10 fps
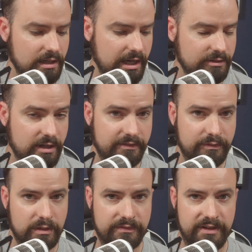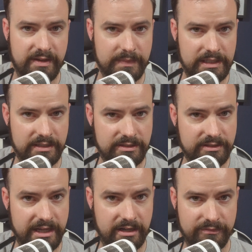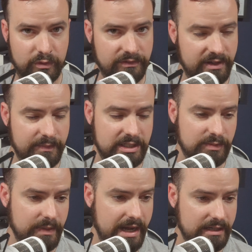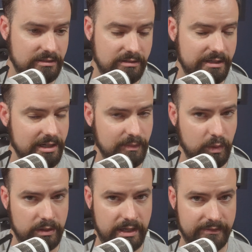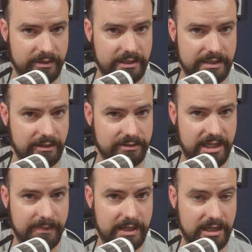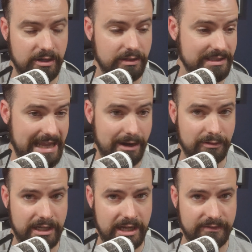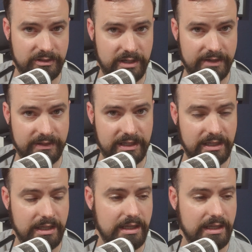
I drive 45 minutes there, 45 minutes back to the airport every single time I go. It's an hour and a half of driving.